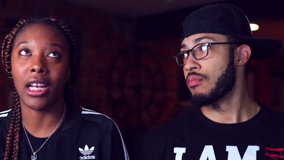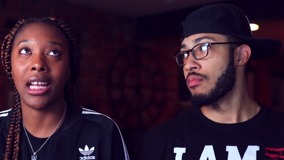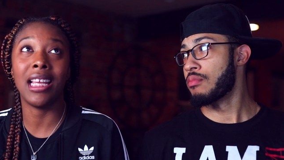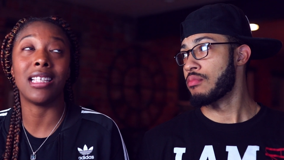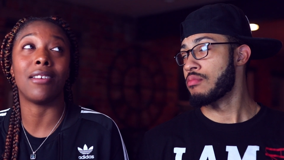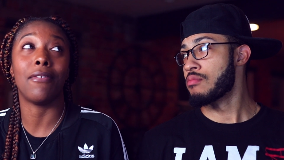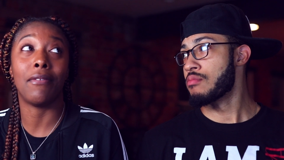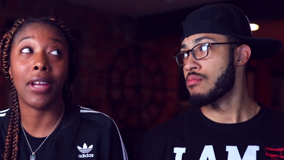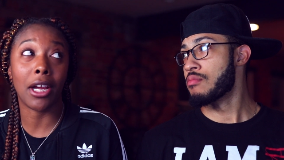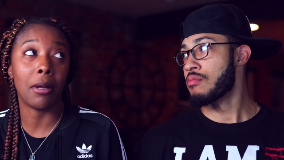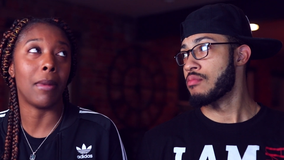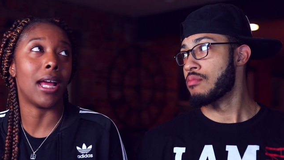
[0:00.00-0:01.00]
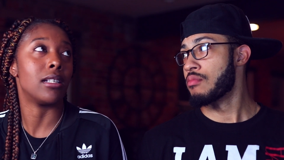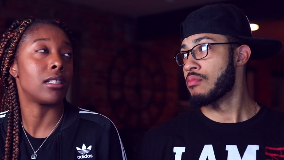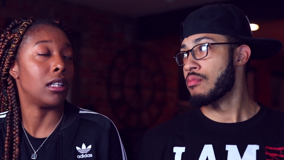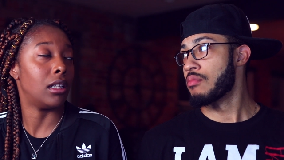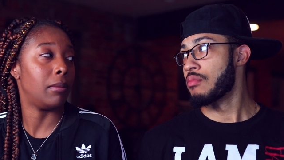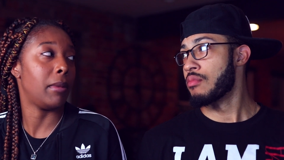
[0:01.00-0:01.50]
Speaker 1: and he's a very
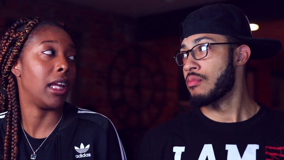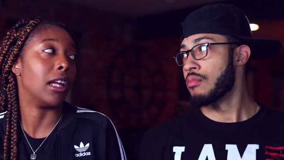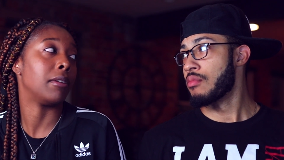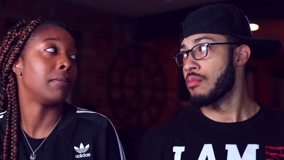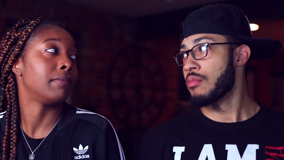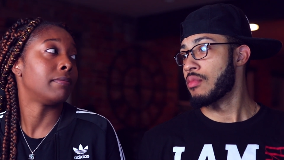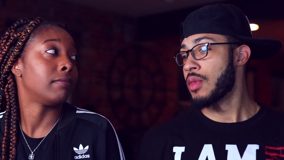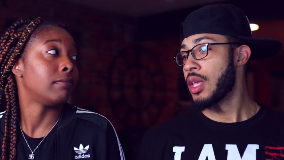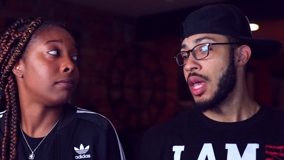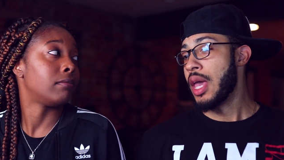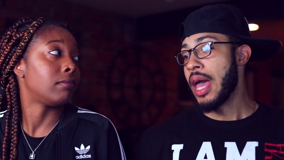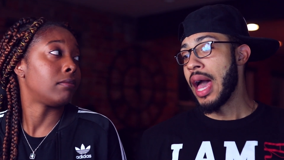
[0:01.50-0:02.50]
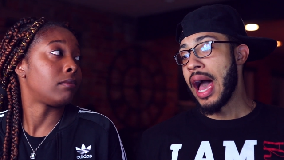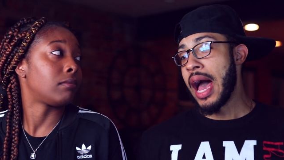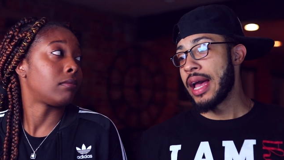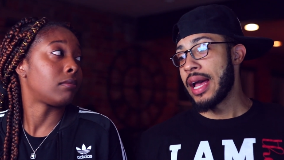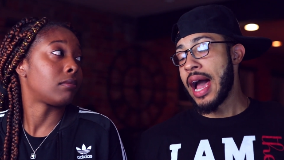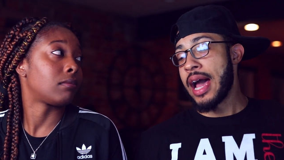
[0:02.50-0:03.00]
masculine man.
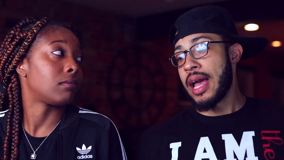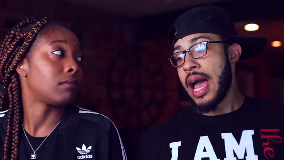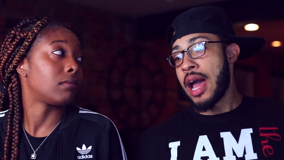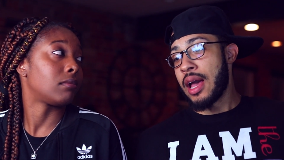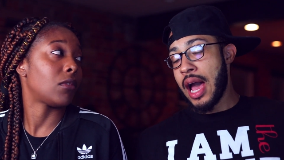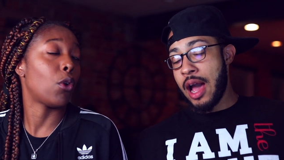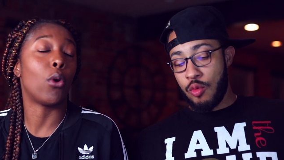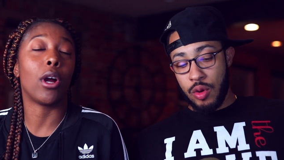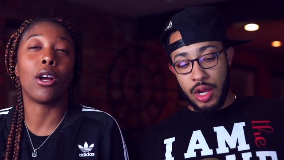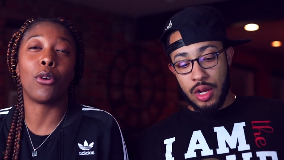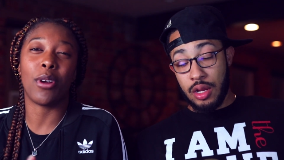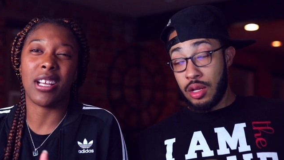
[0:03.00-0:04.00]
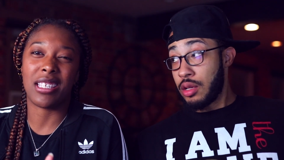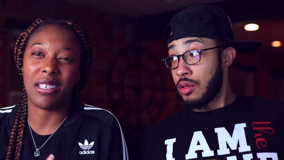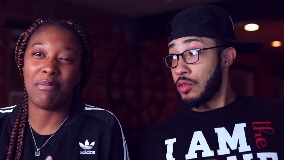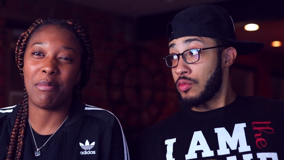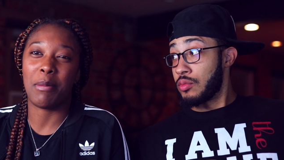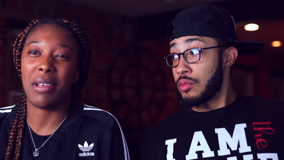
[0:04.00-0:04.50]
Or
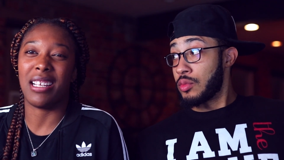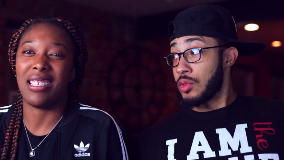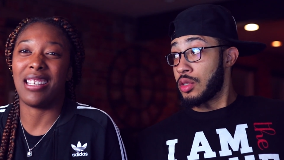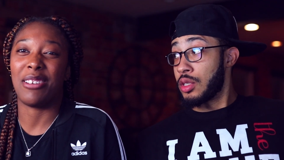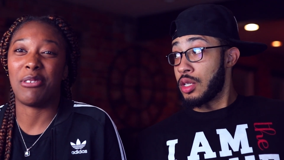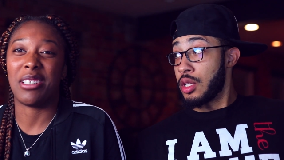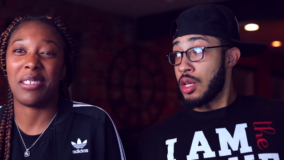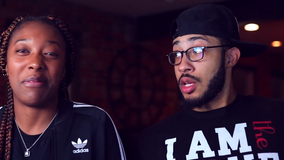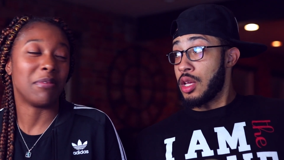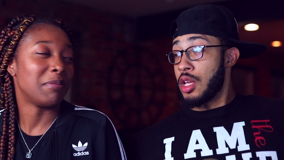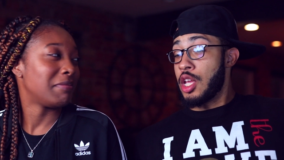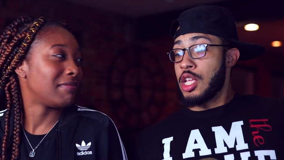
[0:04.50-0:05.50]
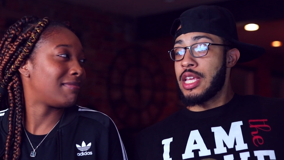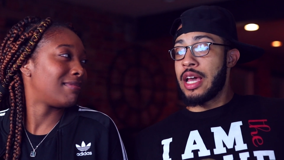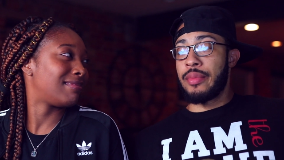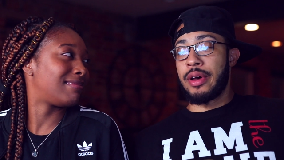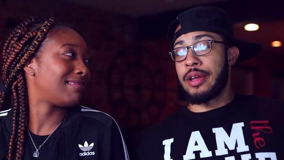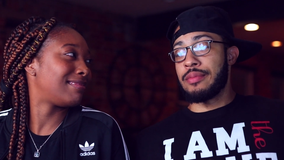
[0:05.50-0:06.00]
aggressive, maybe I'd say aggressive.
Speaker 2: Yeah,
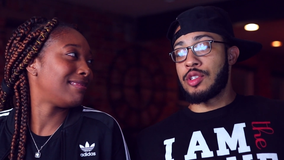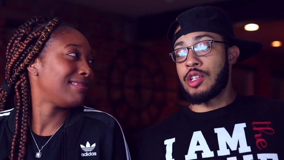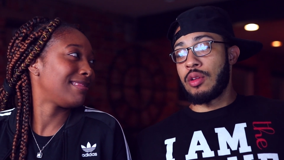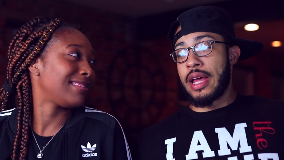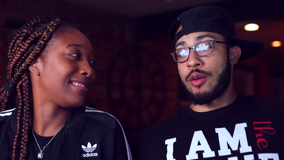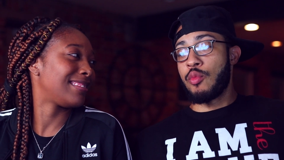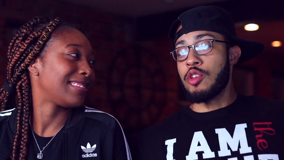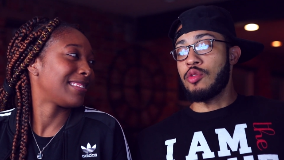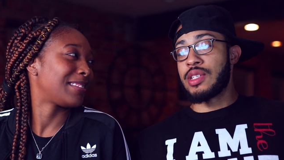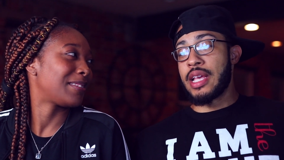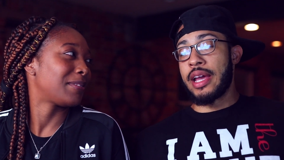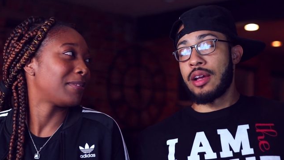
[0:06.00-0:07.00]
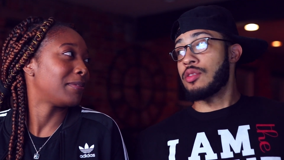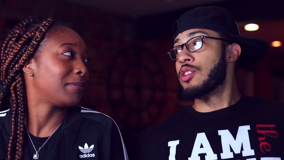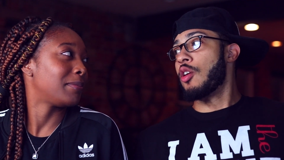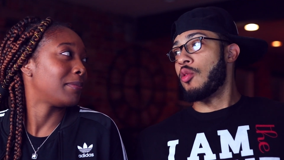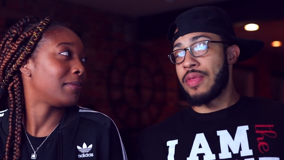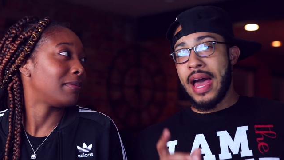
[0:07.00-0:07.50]
but so like when you say,
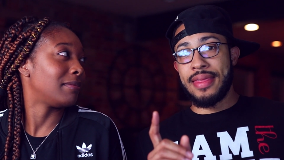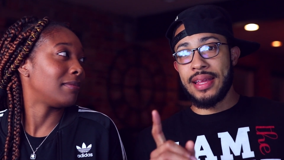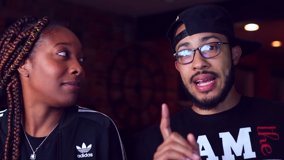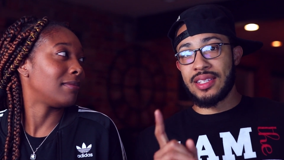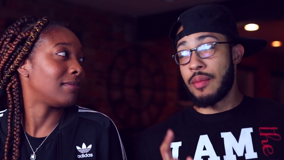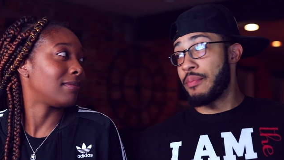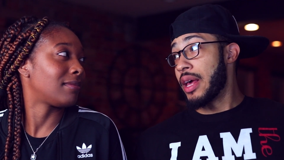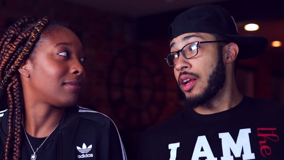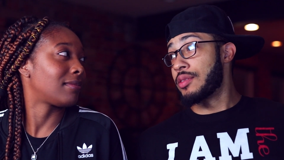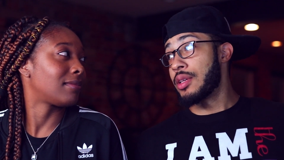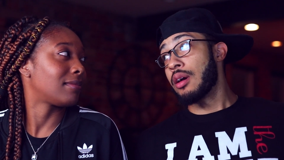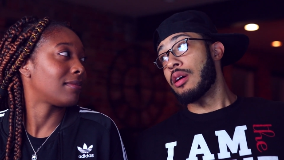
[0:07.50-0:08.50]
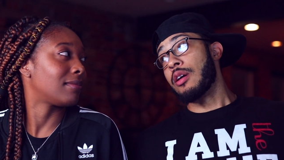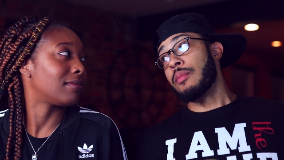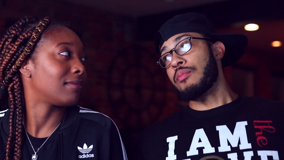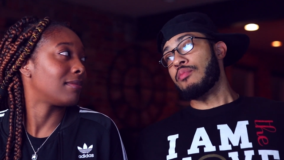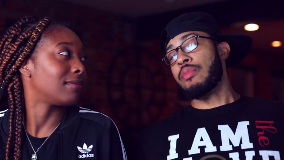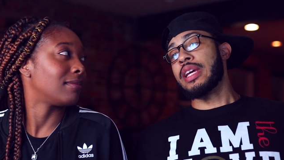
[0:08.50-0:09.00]
so I think that's a better
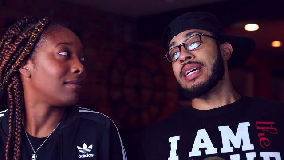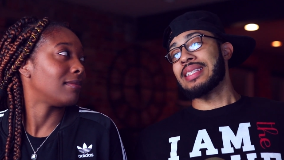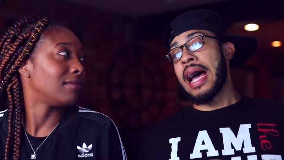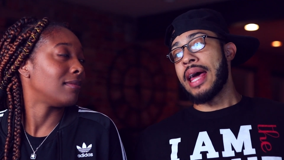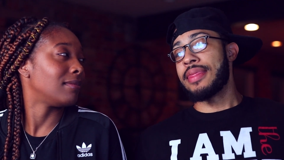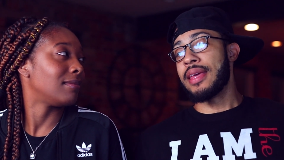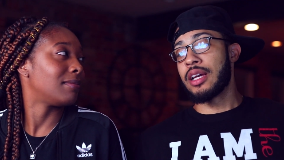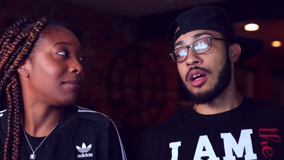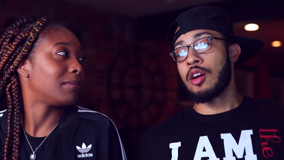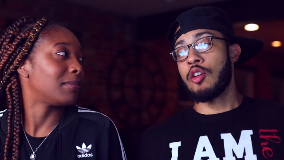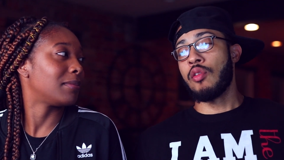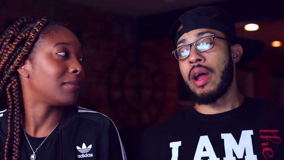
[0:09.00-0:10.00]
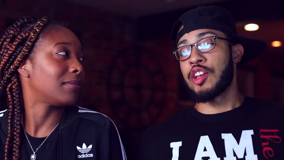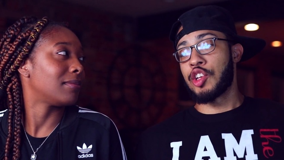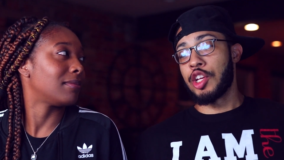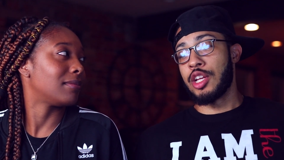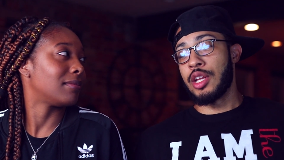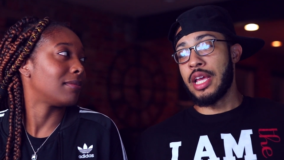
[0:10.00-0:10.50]
term, because I think
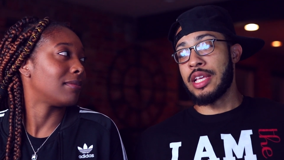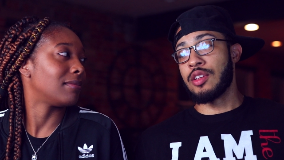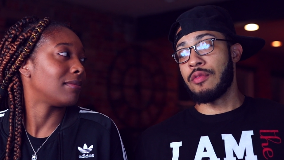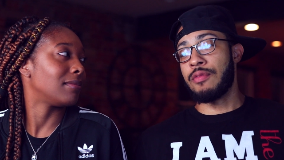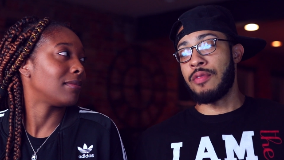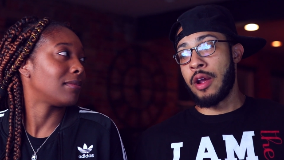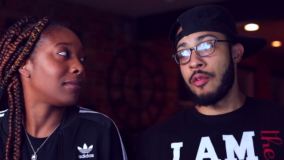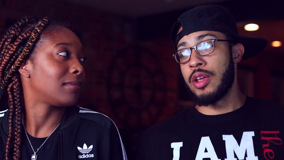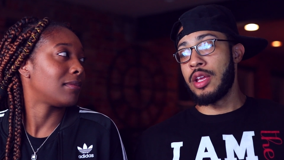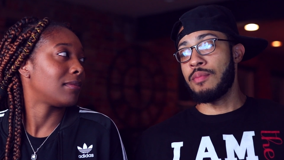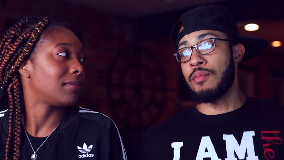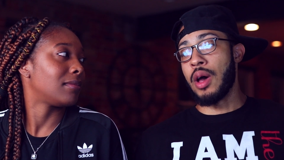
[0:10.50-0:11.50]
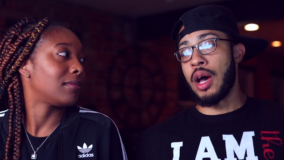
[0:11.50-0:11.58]
aggression is a very